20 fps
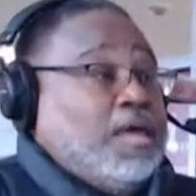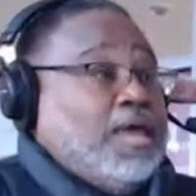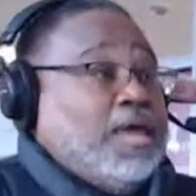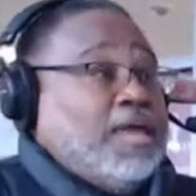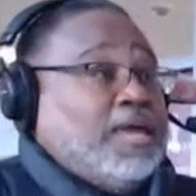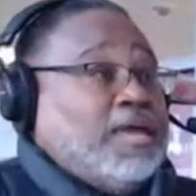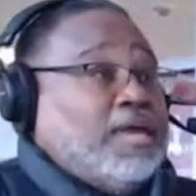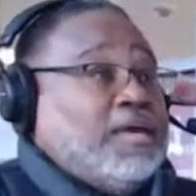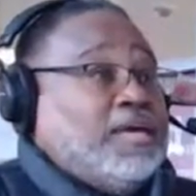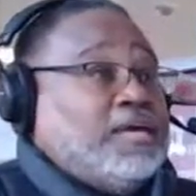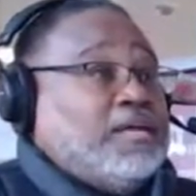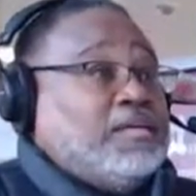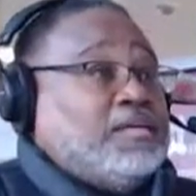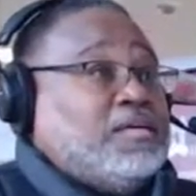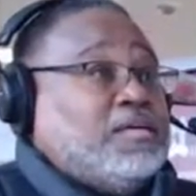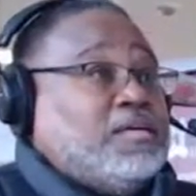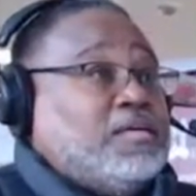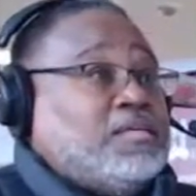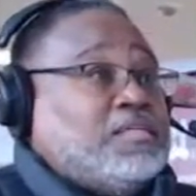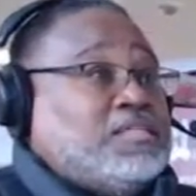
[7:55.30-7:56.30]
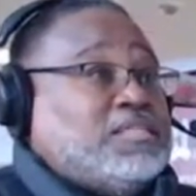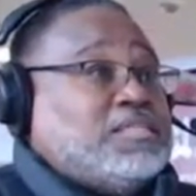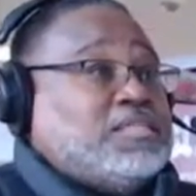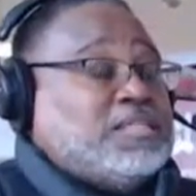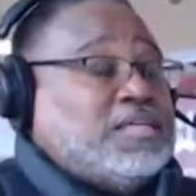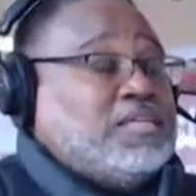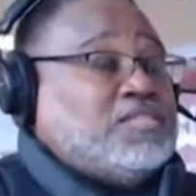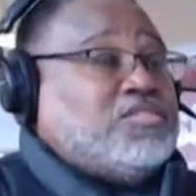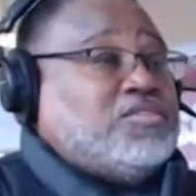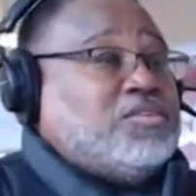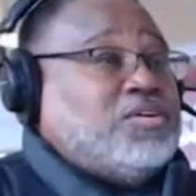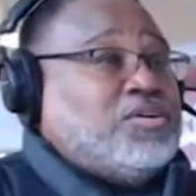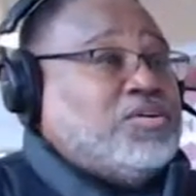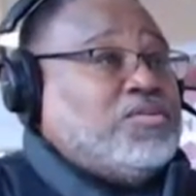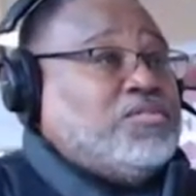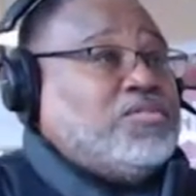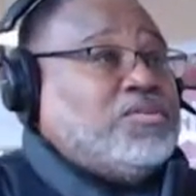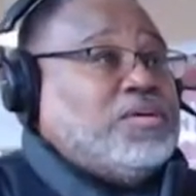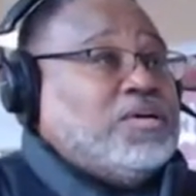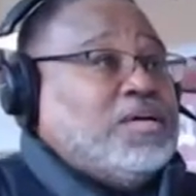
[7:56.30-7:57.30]
And she said,
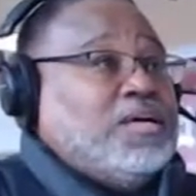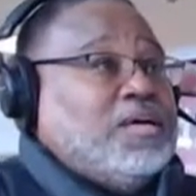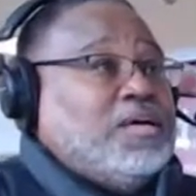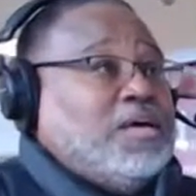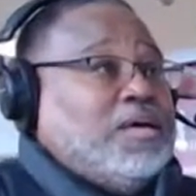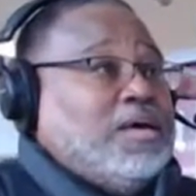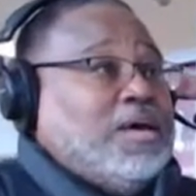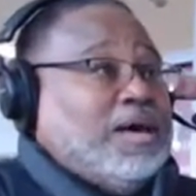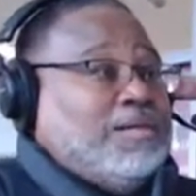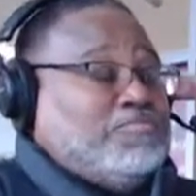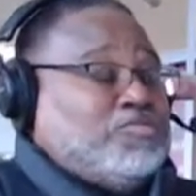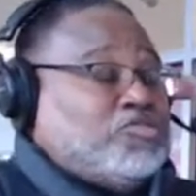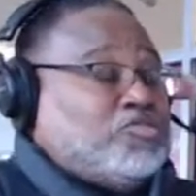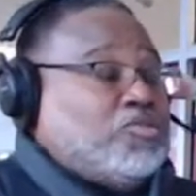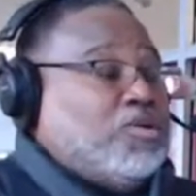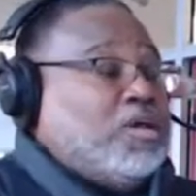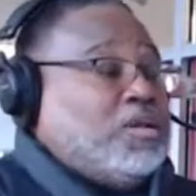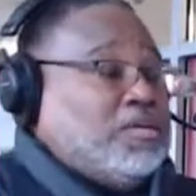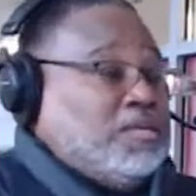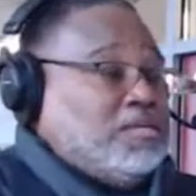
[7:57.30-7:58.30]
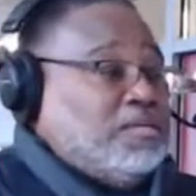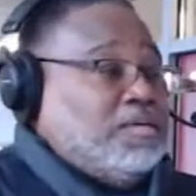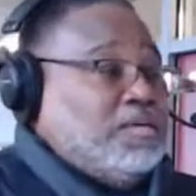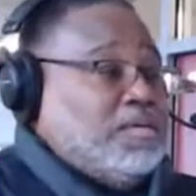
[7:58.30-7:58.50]
I'm struggling.